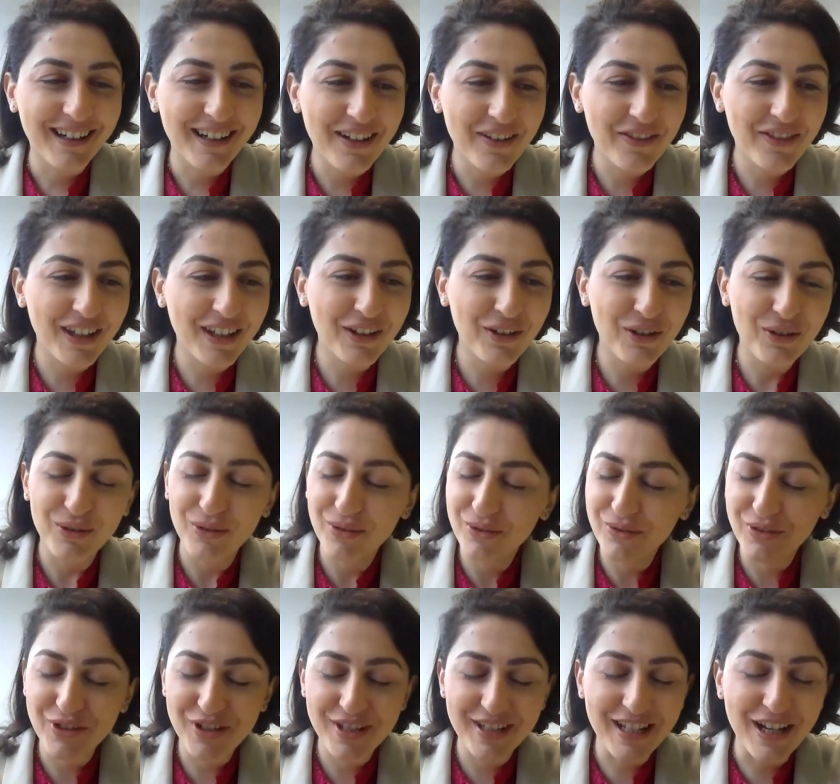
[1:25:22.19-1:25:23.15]
Uh, thank
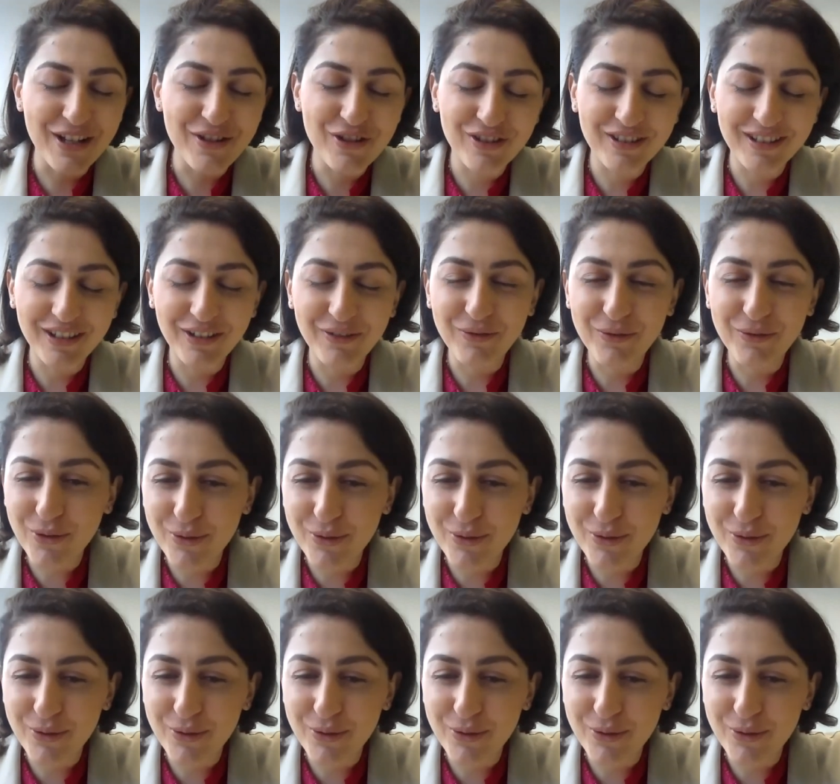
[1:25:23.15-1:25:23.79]
you for such an